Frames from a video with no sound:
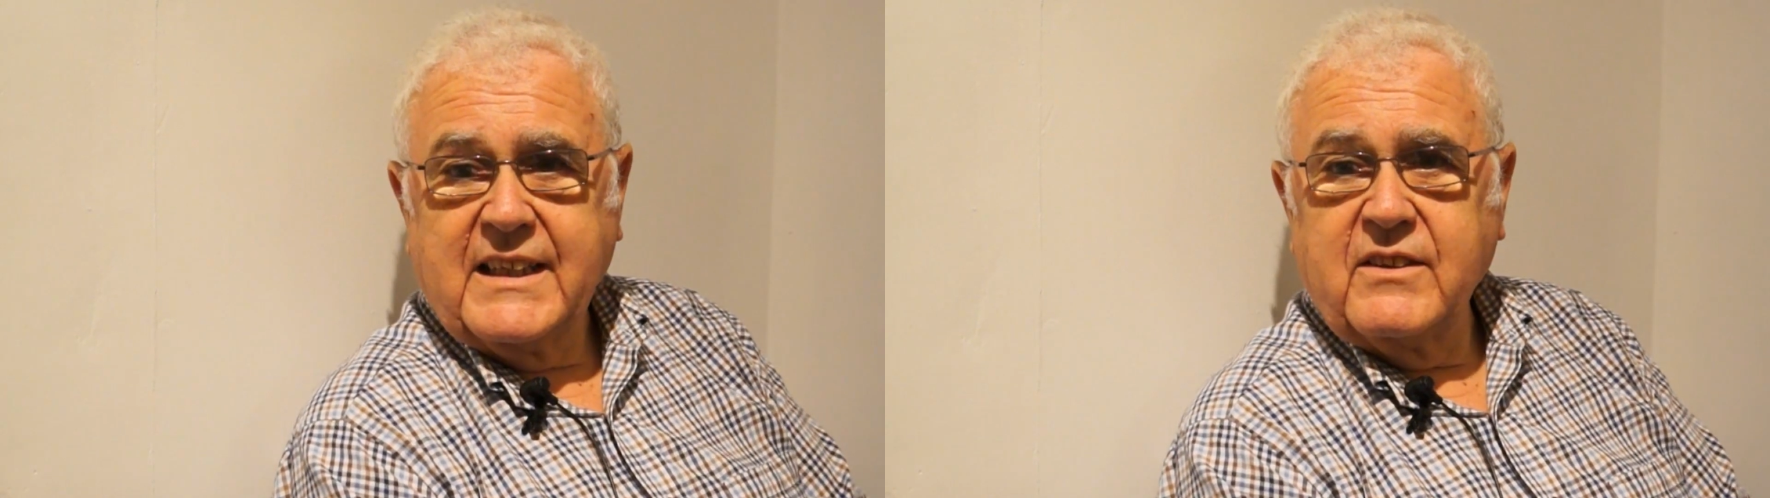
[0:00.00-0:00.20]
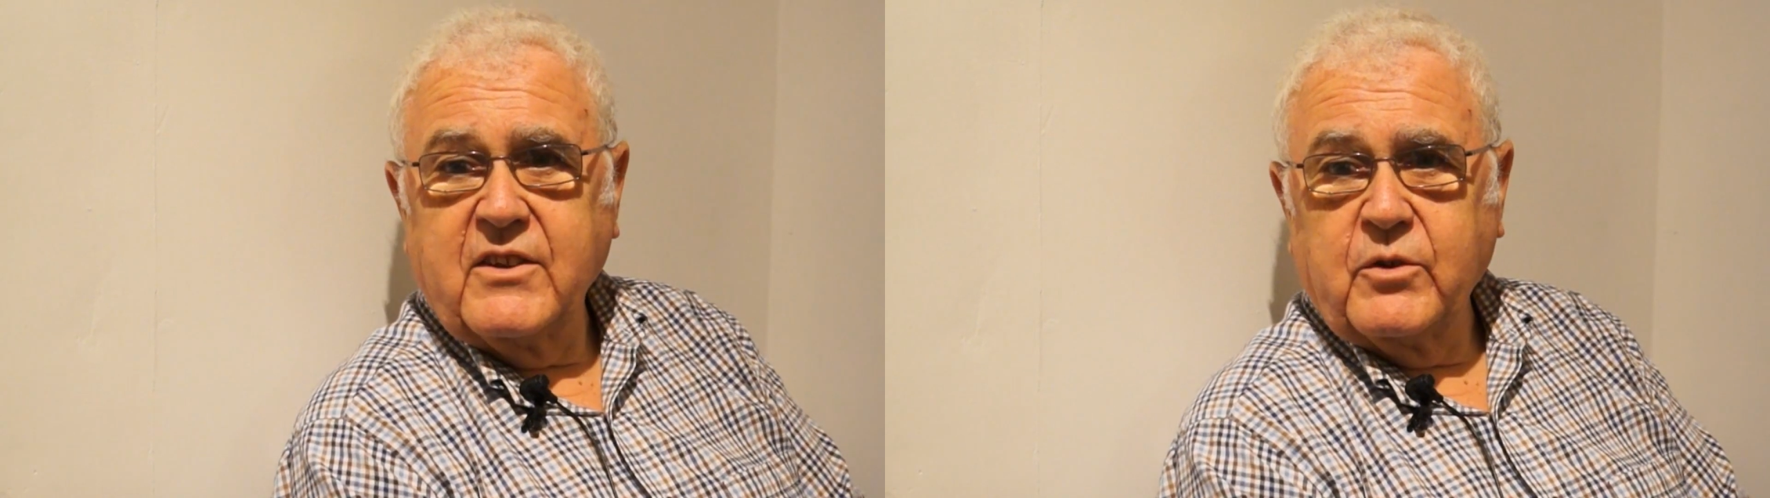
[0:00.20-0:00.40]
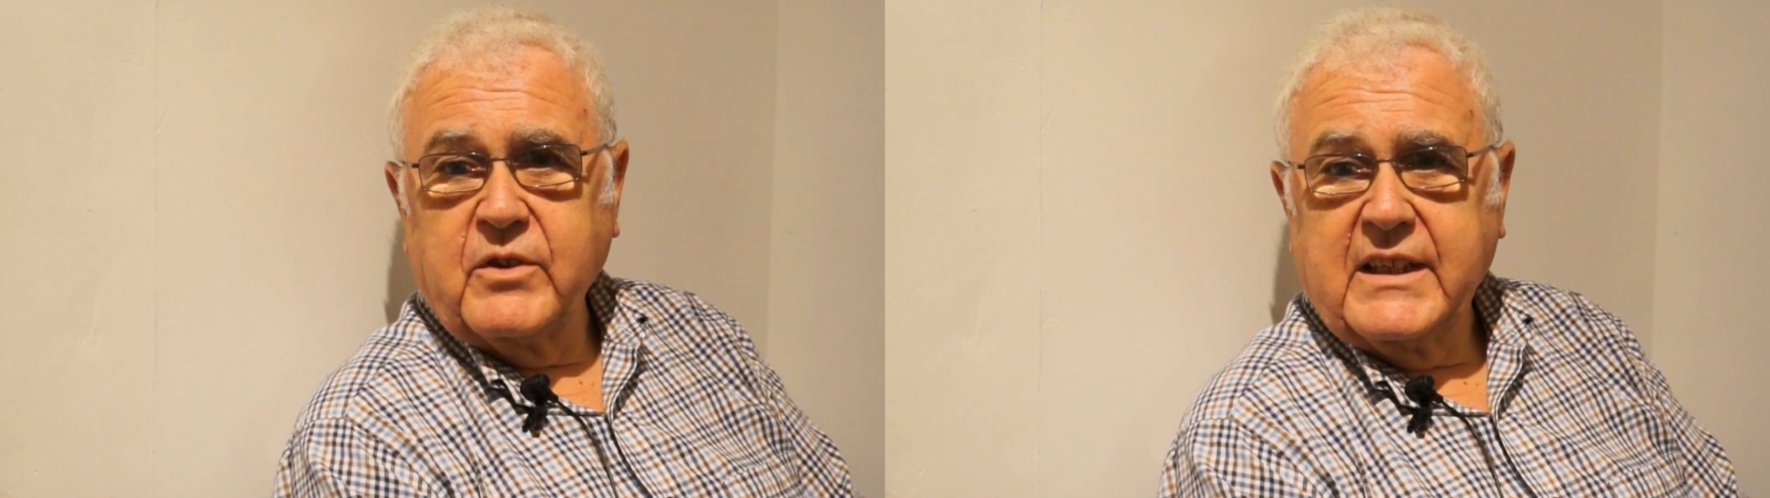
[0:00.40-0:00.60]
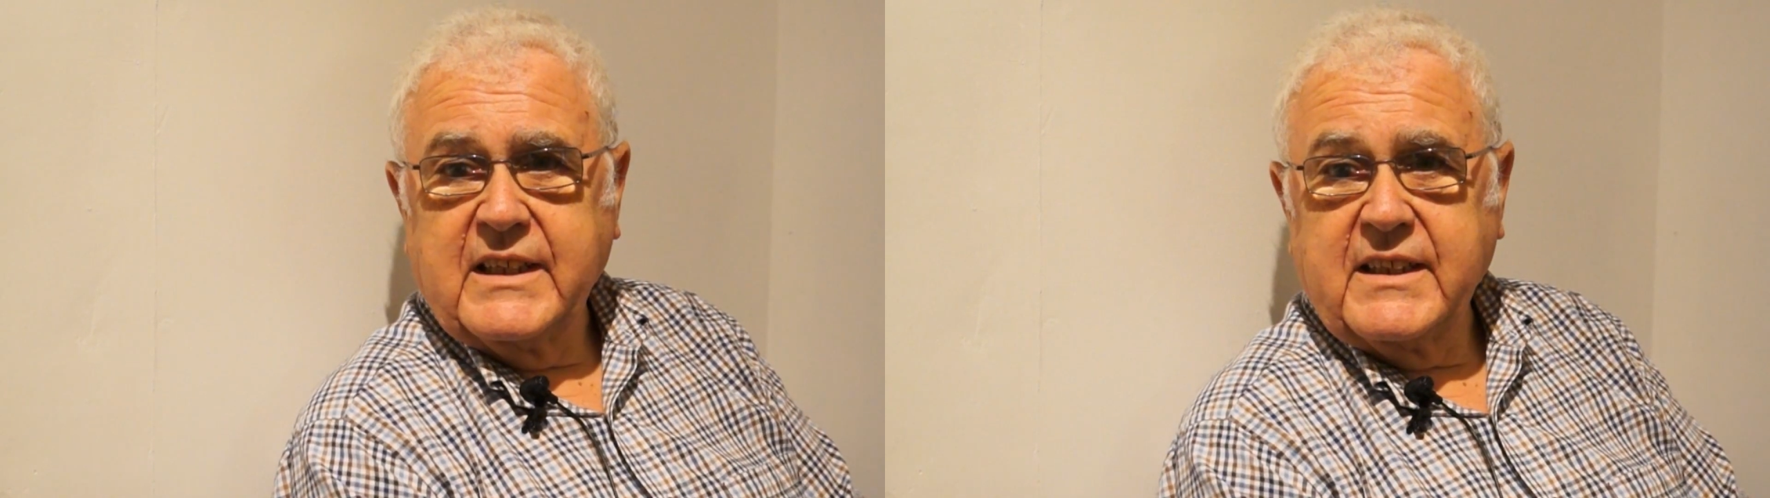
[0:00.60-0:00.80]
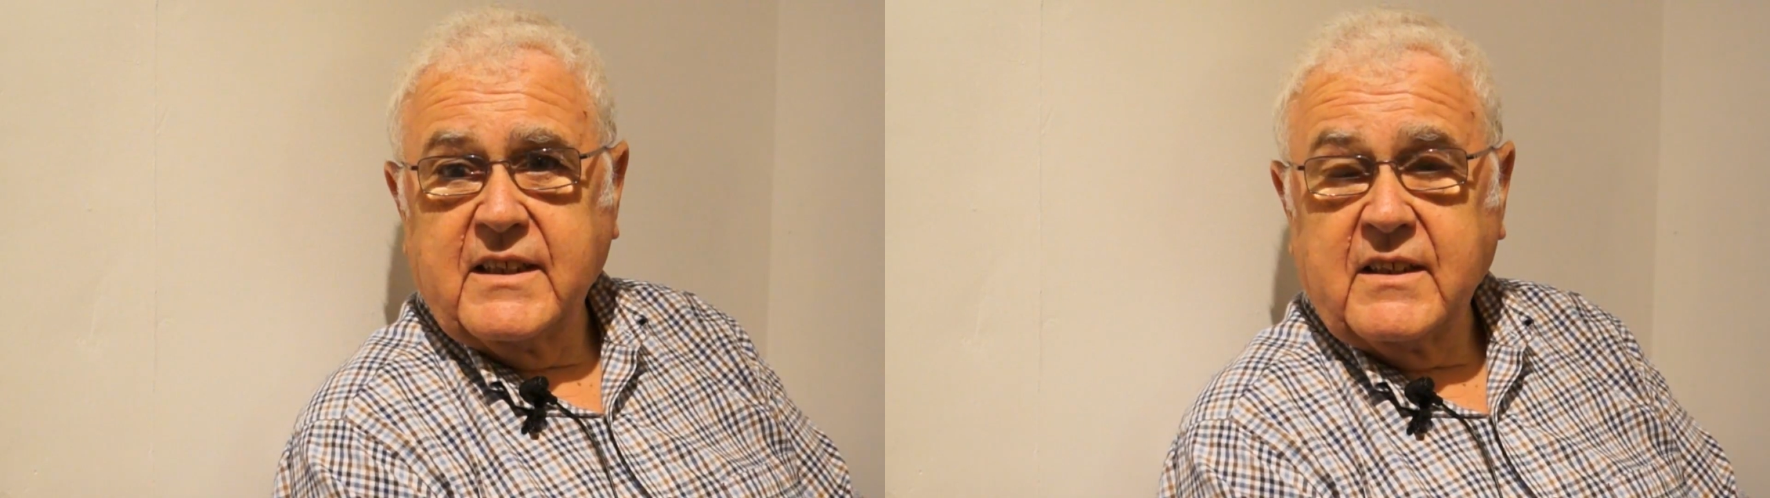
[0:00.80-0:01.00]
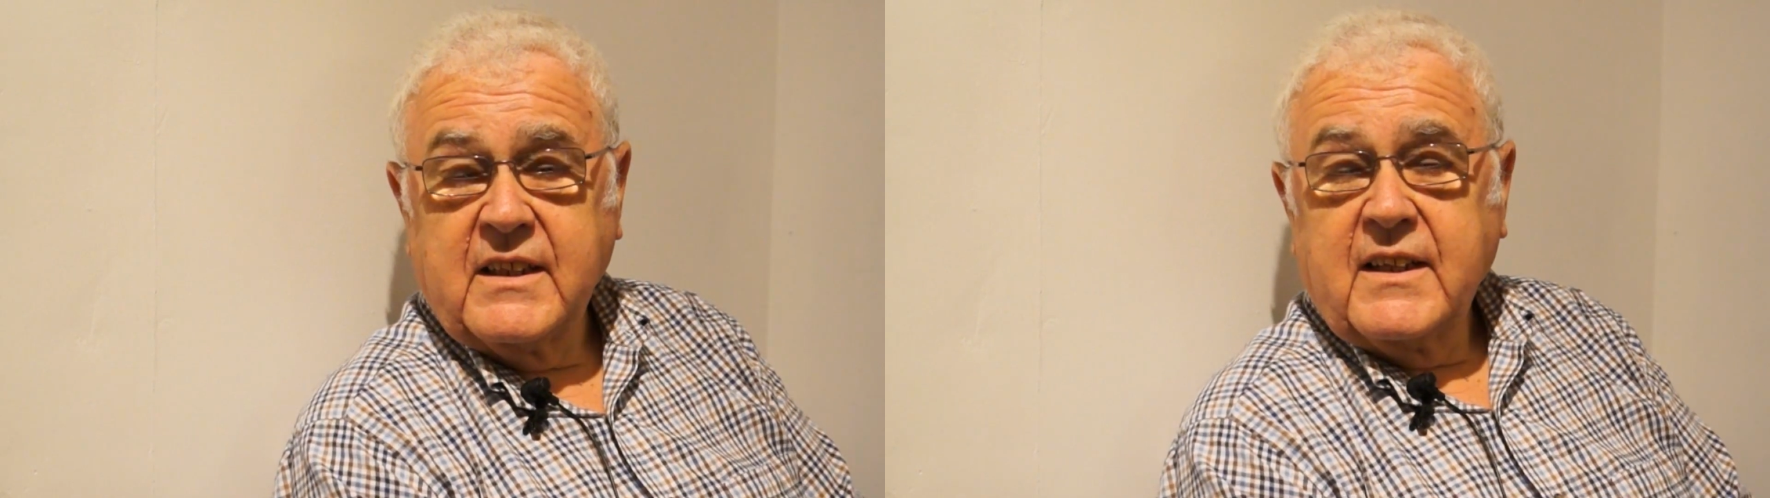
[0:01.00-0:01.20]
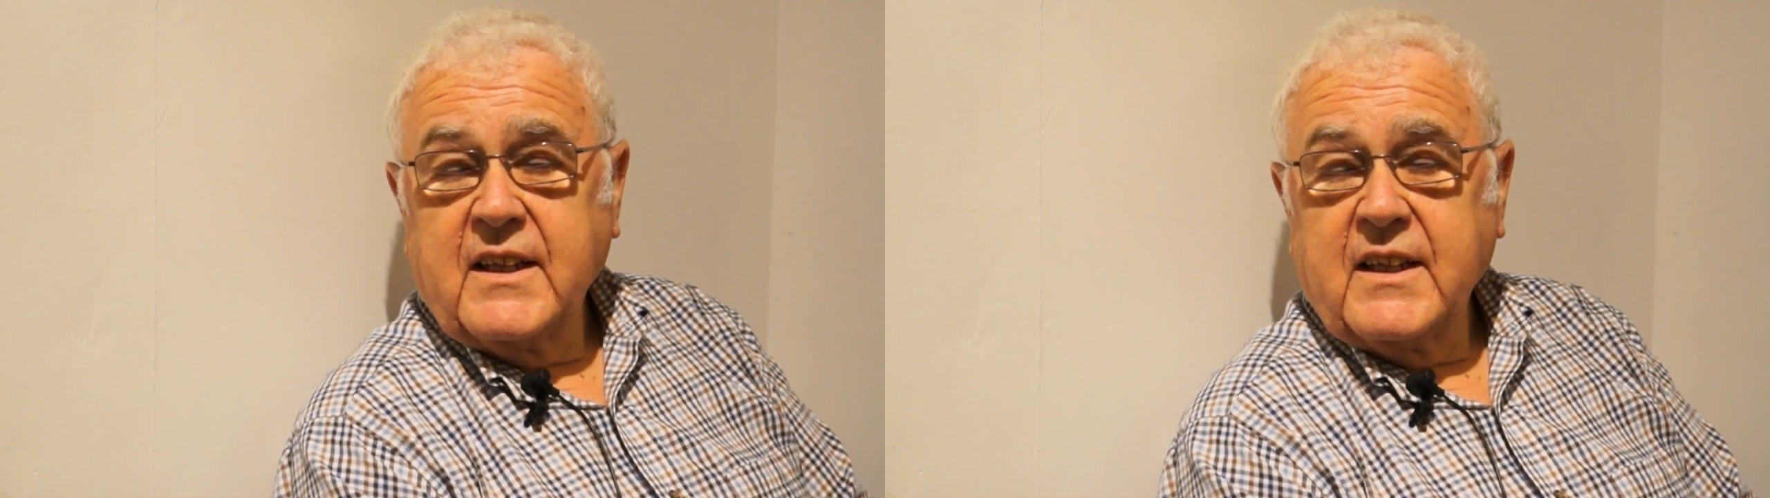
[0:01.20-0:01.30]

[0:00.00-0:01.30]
in their own area